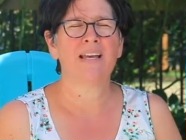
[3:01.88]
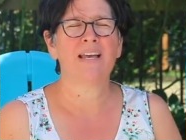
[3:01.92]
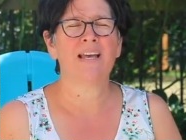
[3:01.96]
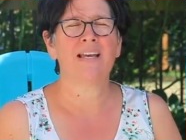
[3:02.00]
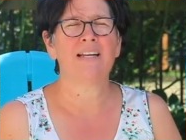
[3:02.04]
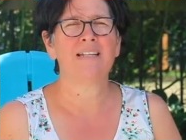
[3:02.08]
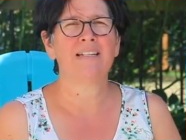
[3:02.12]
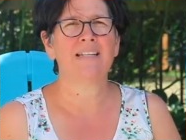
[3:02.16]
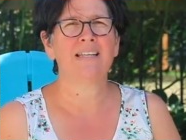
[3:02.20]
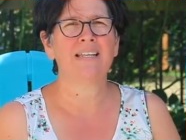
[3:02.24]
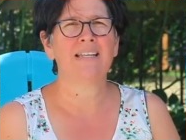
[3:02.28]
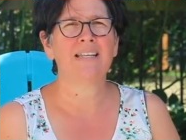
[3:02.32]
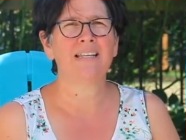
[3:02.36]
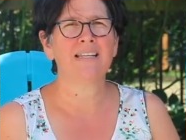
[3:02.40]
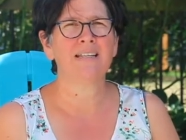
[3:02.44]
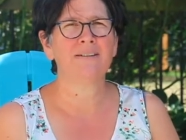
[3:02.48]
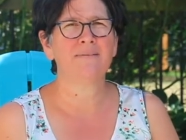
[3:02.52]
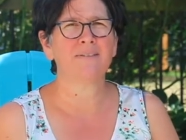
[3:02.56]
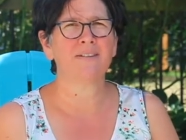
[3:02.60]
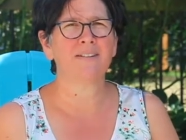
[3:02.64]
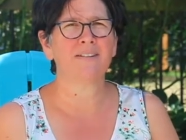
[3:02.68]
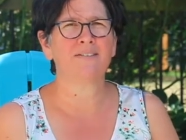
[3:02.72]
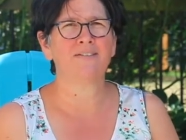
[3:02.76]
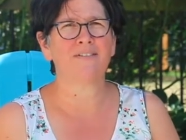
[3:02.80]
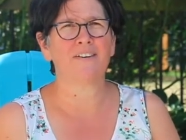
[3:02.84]
and he
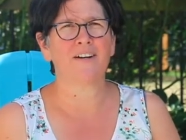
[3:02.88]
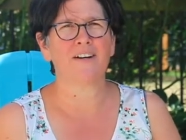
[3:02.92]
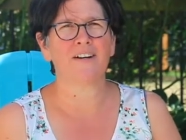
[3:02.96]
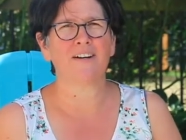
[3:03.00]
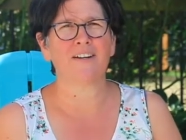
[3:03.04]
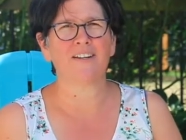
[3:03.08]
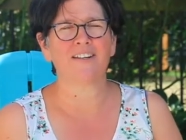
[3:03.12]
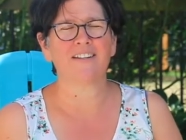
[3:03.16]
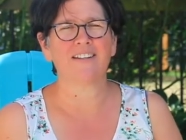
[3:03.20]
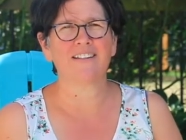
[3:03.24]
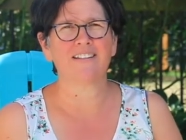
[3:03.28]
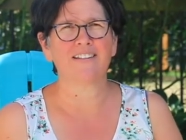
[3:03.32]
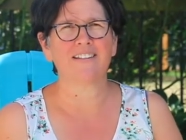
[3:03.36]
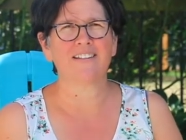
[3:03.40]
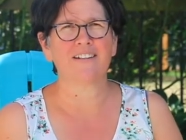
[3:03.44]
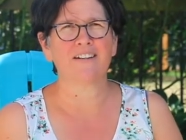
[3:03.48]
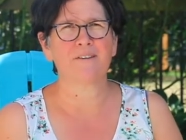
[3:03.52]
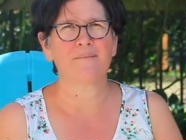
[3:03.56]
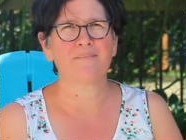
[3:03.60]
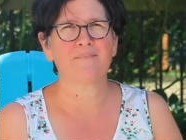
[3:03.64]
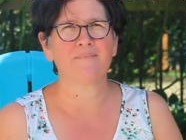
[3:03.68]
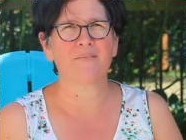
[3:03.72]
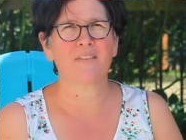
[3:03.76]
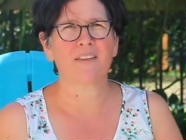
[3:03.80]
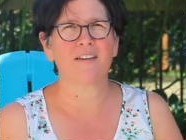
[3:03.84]
was a very good
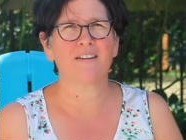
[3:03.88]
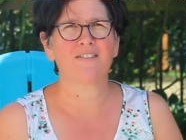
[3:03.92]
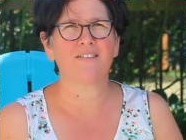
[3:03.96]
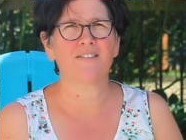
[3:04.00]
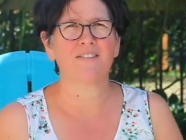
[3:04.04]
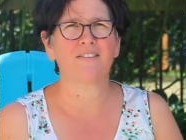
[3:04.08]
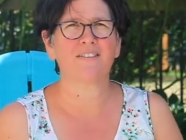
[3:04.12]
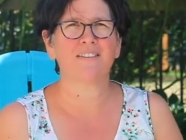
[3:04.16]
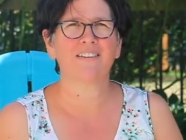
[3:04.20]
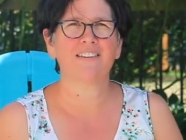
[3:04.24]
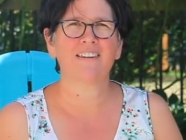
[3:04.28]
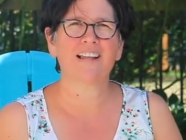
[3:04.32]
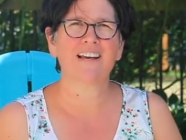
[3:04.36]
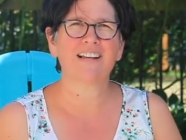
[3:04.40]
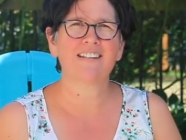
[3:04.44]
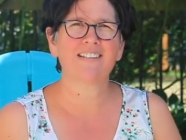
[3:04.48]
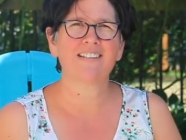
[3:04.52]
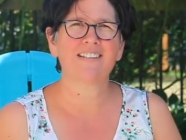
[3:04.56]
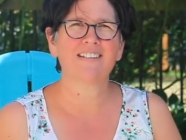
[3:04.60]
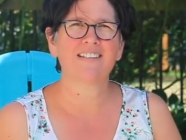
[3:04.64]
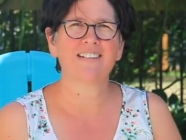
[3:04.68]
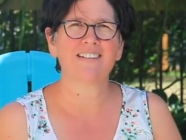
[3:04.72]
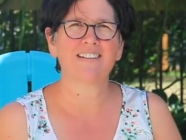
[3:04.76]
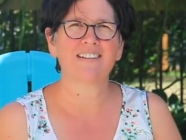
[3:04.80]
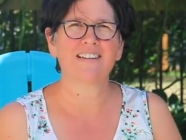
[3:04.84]
listener. So
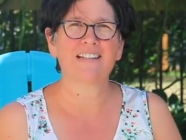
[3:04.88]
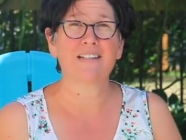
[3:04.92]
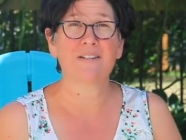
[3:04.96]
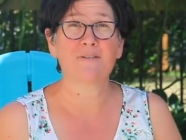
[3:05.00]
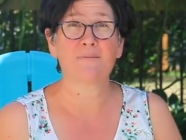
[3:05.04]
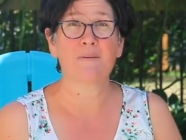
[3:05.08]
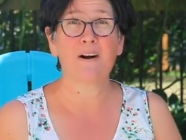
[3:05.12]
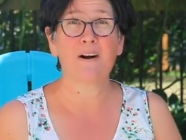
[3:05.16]
let's let's